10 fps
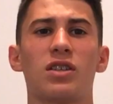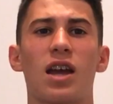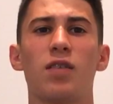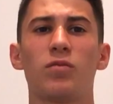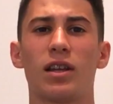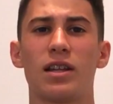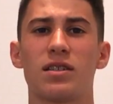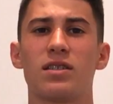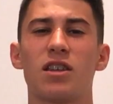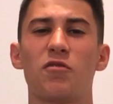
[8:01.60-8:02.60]
is aimed at less
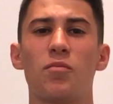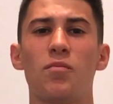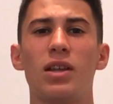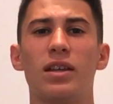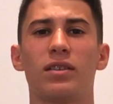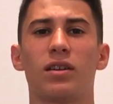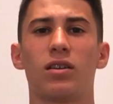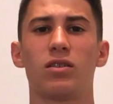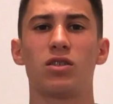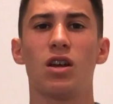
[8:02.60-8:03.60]
than 7 million
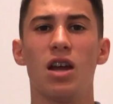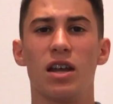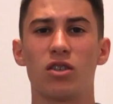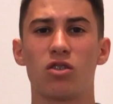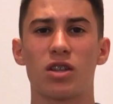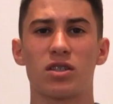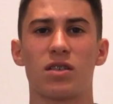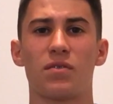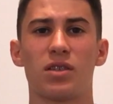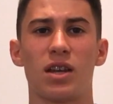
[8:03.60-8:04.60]
tonnes in
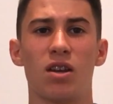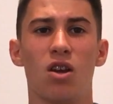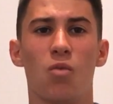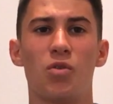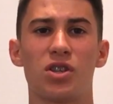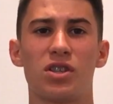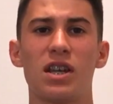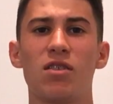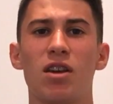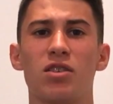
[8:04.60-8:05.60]
2017, which has
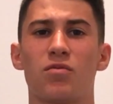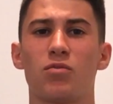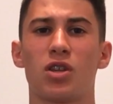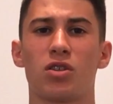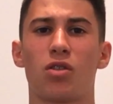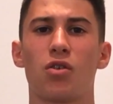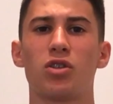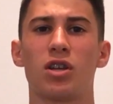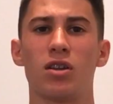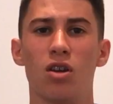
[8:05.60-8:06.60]
decreased from
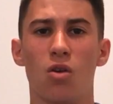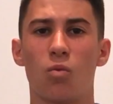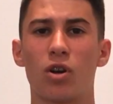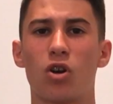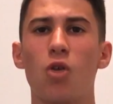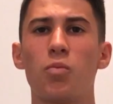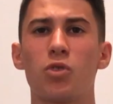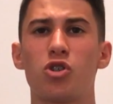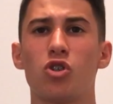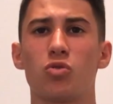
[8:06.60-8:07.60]
2013, when coal
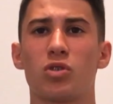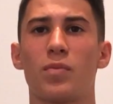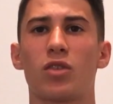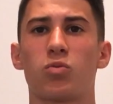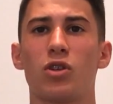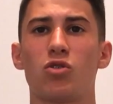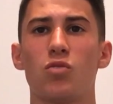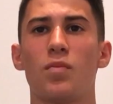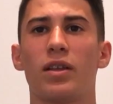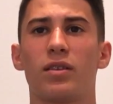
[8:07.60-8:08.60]
produced was about
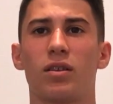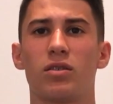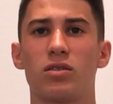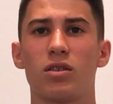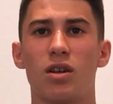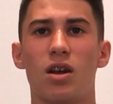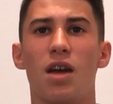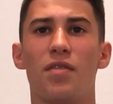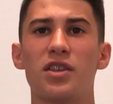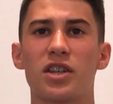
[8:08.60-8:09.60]
22 million tonnes.
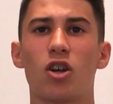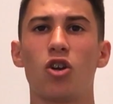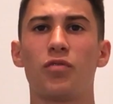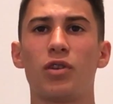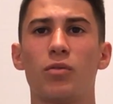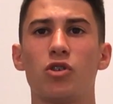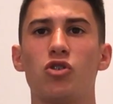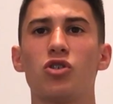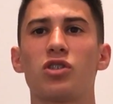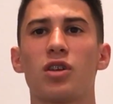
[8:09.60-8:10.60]
This can hopefully
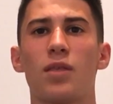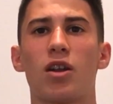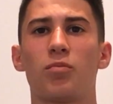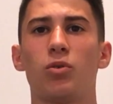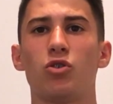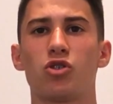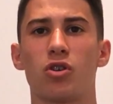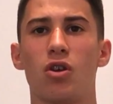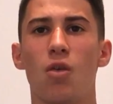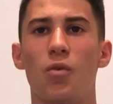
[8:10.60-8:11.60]
reduce the amount of pollution,
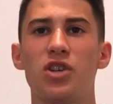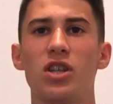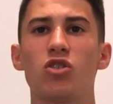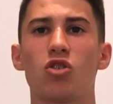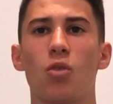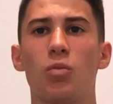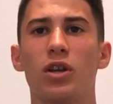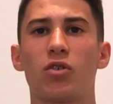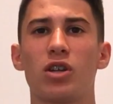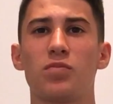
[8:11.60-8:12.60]
which in turn will
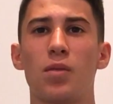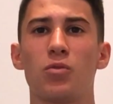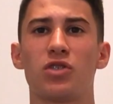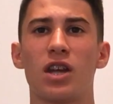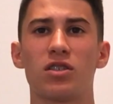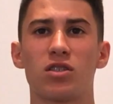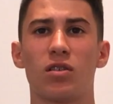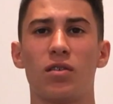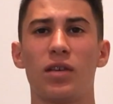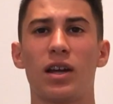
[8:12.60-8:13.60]
increase people's standards
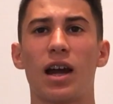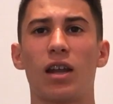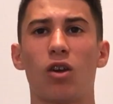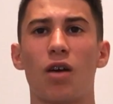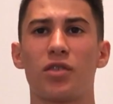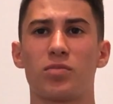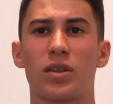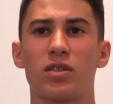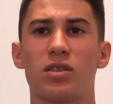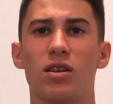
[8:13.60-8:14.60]
of living and life
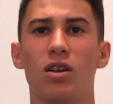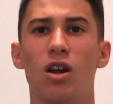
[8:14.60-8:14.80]
expectancy.